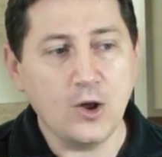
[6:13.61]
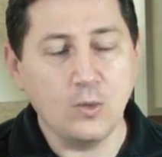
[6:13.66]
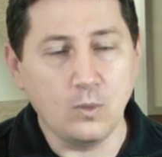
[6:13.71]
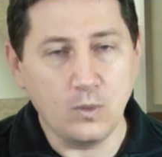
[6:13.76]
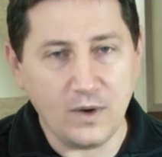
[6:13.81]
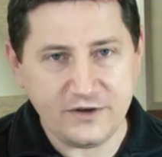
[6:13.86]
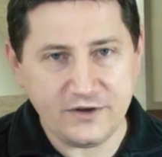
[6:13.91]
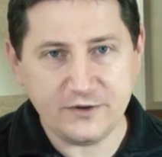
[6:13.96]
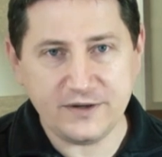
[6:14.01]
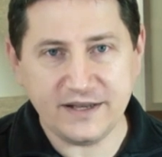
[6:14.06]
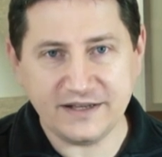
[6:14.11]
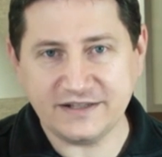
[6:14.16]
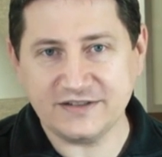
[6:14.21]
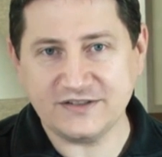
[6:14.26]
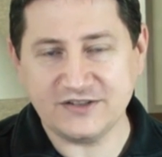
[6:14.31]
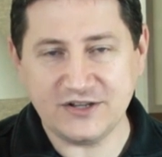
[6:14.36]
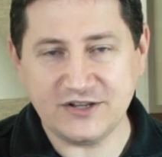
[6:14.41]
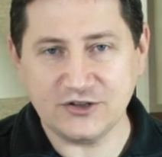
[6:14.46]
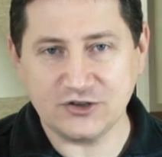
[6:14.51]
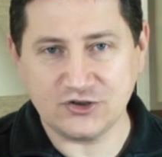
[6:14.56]
When you get
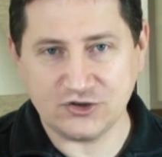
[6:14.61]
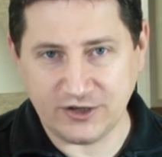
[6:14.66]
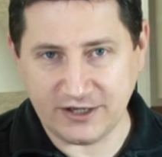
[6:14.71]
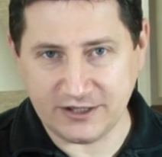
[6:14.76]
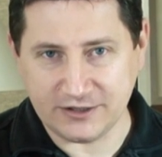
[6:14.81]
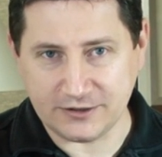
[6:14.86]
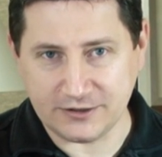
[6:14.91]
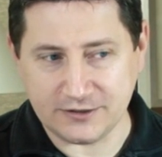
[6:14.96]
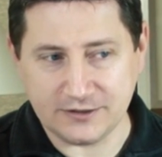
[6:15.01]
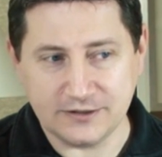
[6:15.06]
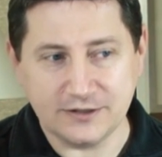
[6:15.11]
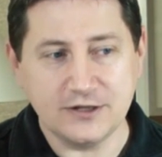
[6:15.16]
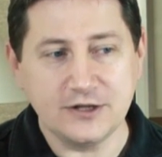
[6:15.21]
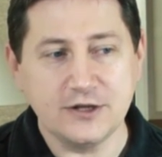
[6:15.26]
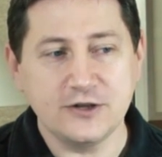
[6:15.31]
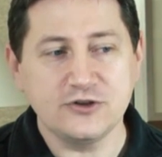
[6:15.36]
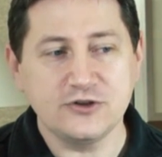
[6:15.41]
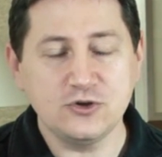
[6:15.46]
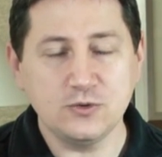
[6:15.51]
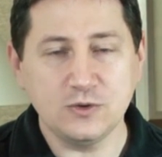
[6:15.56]
to see the trailer,
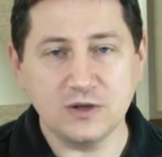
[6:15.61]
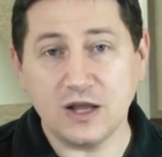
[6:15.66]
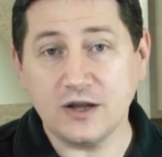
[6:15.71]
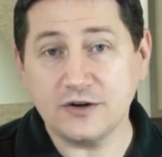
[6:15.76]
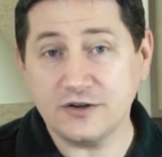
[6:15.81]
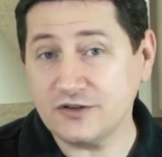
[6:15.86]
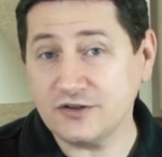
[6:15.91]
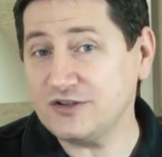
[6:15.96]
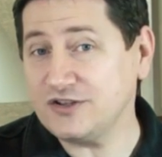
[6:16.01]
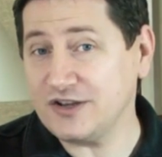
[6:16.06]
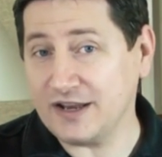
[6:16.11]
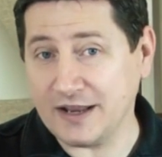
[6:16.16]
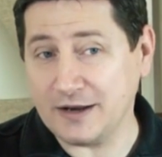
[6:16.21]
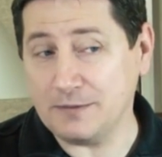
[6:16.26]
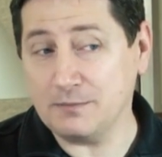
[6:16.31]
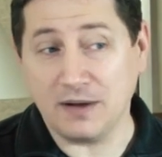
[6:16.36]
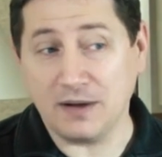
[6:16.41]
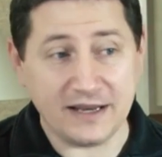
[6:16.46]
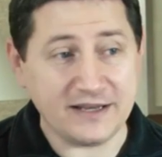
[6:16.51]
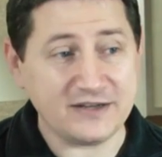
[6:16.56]
you will
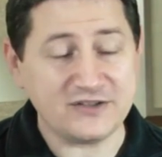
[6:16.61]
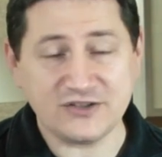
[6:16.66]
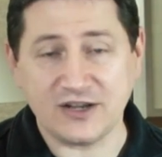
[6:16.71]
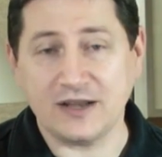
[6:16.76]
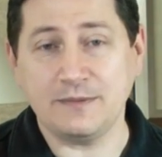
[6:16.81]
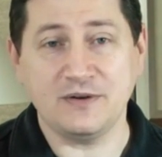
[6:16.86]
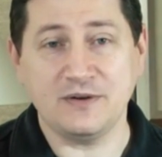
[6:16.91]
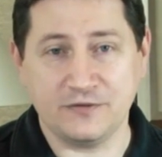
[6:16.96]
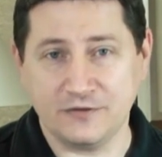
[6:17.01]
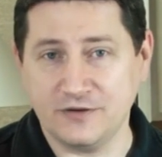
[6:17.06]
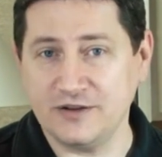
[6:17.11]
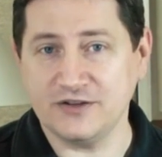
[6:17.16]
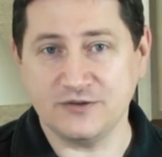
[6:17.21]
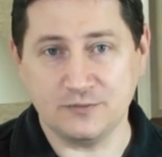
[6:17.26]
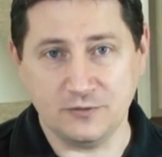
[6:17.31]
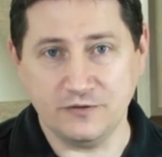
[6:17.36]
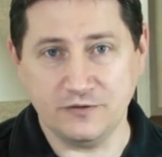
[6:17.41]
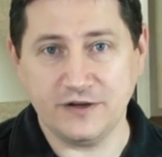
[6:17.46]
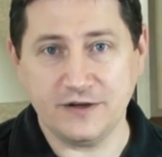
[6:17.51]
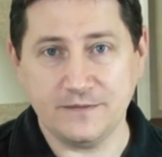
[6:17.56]
understand my excitement for
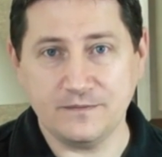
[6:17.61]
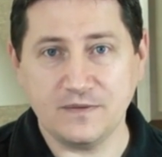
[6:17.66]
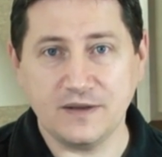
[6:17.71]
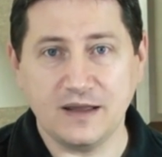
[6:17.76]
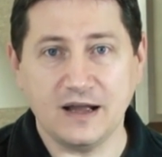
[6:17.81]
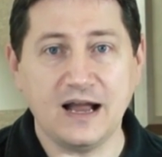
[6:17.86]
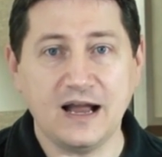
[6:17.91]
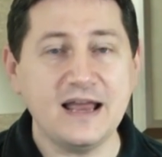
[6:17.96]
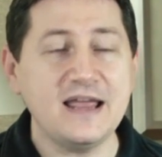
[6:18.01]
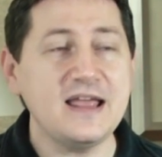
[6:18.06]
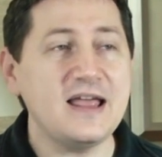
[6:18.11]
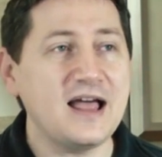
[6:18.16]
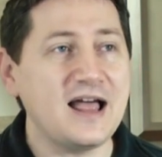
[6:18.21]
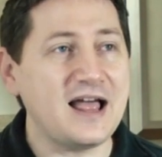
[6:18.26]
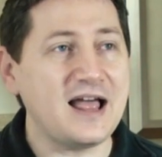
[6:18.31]
this movie. I...